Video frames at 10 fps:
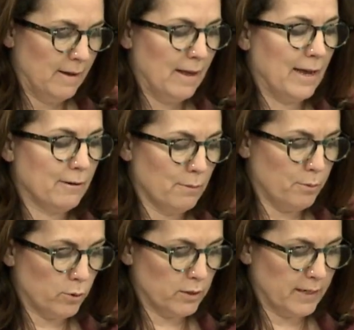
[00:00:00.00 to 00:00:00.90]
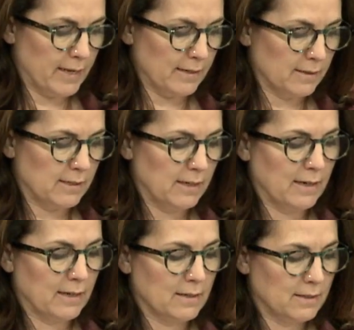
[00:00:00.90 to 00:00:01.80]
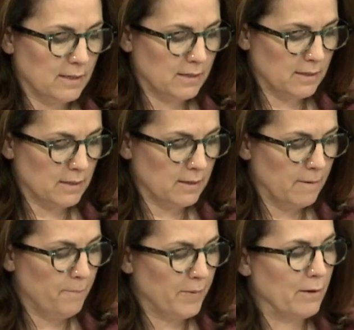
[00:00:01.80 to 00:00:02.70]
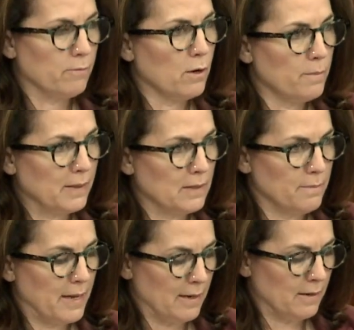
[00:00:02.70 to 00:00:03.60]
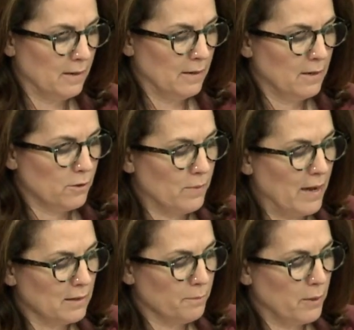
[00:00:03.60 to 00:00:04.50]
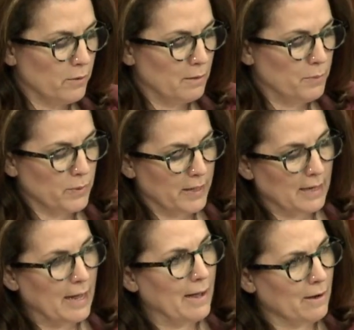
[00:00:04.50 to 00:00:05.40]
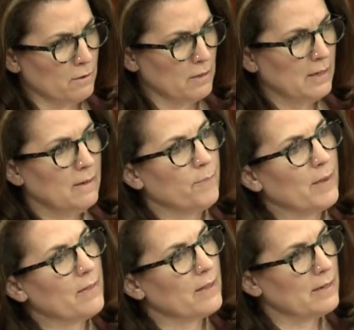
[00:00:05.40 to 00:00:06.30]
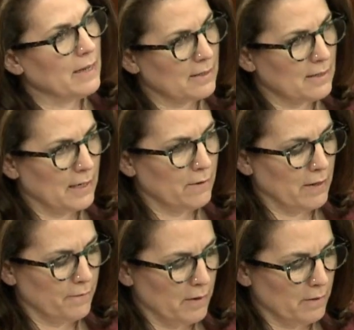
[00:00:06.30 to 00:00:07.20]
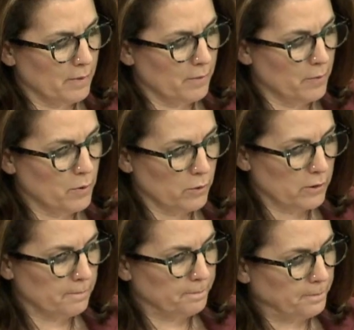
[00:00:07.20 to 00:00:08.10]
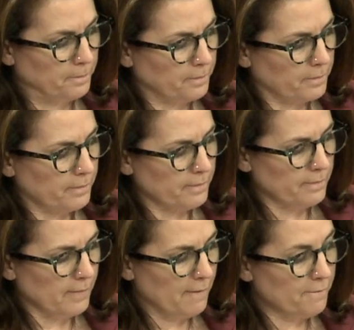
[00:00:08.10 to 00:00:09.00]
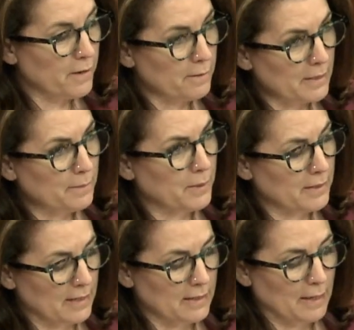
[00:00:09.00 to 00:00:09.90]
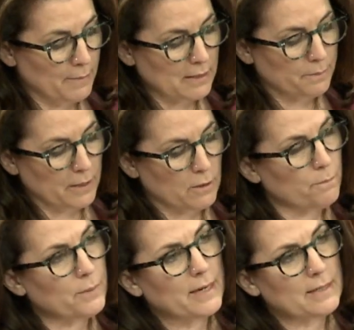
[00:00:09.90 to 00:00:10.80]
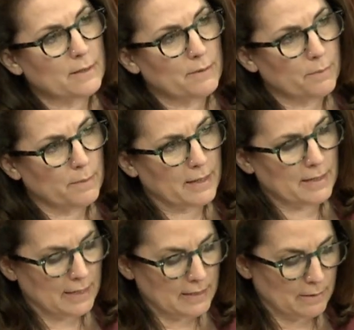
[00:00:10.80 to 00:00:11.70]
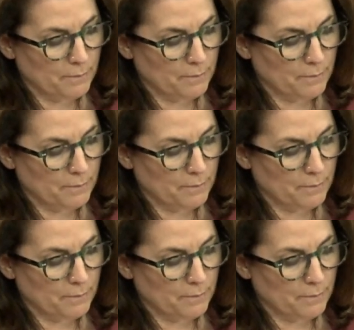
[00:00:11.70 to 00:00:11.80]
and reported against in a consistent and robust manner throughout the period between now and the next State of the Environment report. Further, Mr President, there must be a comprehensive implementation